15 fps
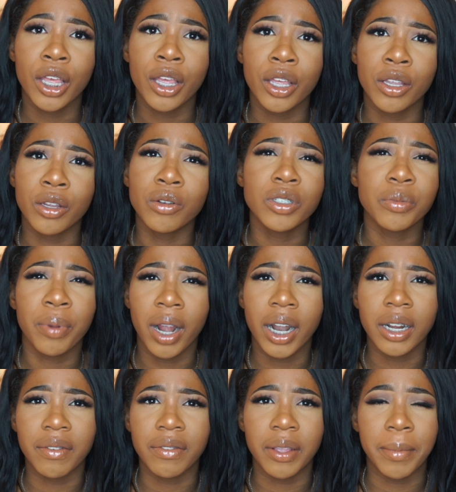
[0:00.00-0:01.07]
huge part
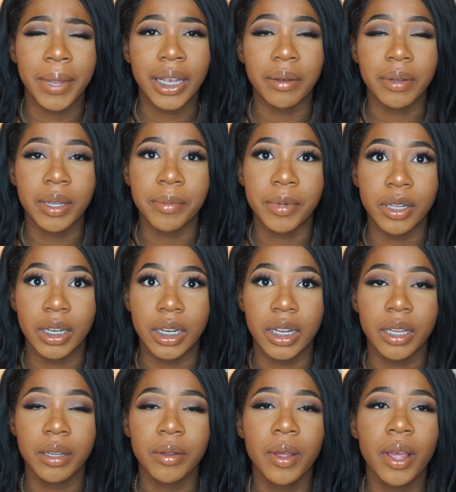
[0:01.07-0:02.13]
of the makeup
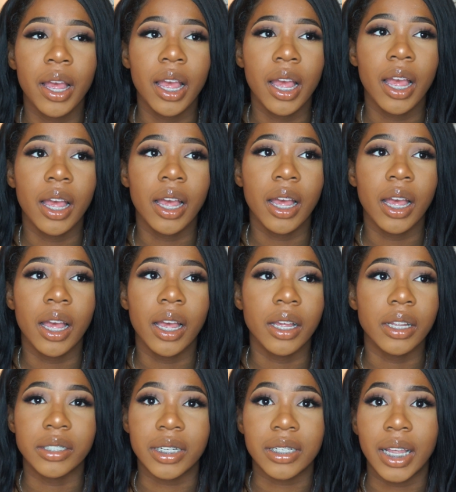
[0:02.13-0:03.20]
community,
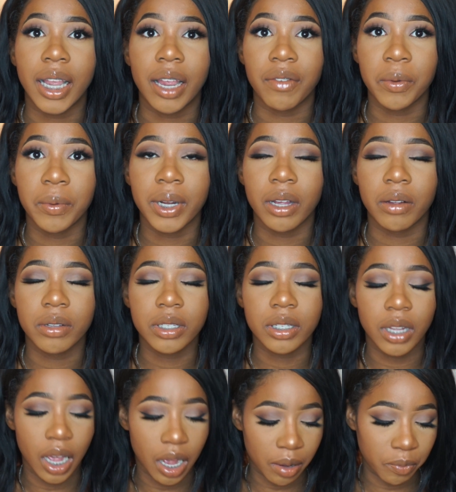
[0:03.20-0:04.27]
just like everyone else.
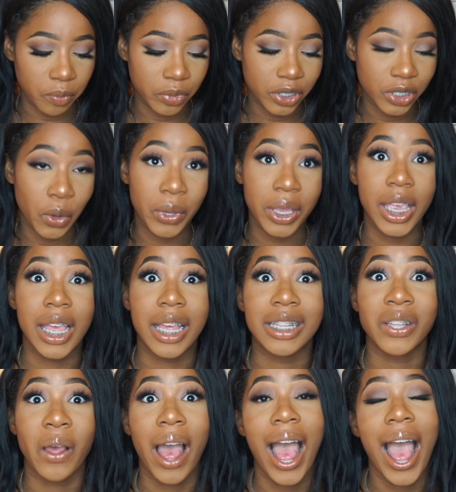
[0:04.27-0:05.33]

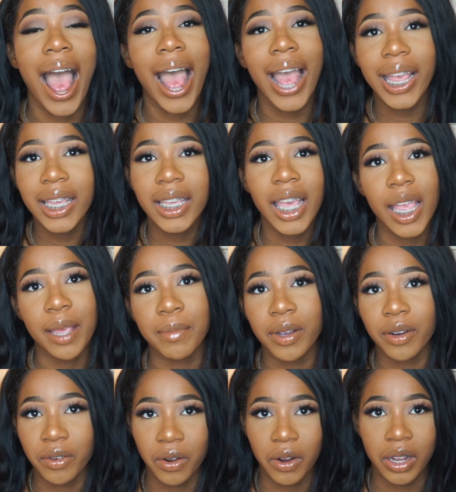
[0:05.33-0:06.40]
So I came
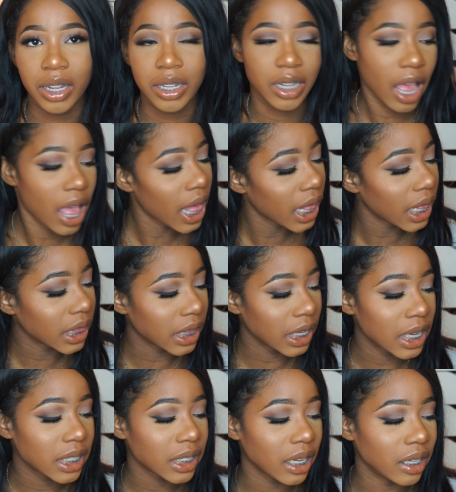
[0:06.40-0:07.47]
across
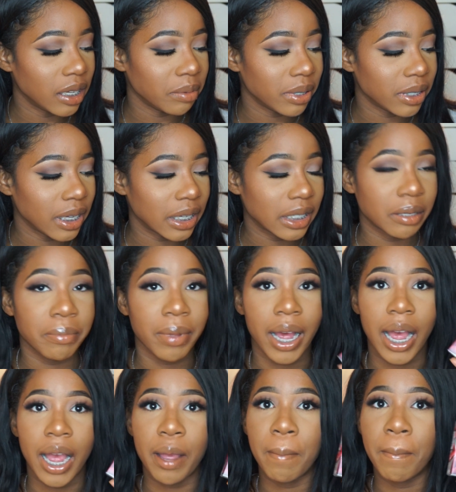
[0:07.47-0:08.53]
these lipsticks
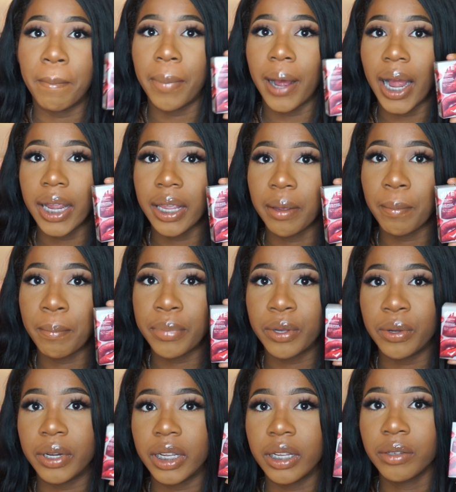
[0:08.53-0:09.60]
by Bite
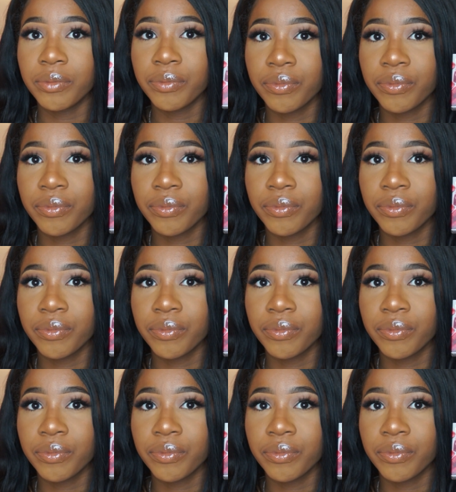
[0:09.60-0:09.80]
Beauty,